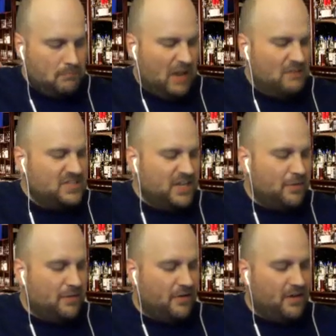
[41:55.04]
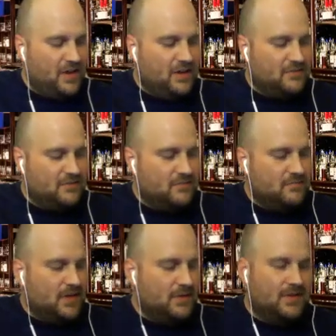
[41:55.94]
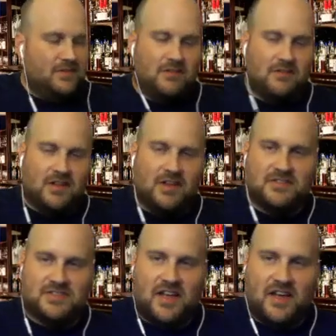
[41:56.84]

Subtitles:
I would say 30, maybe a little less. Yeah.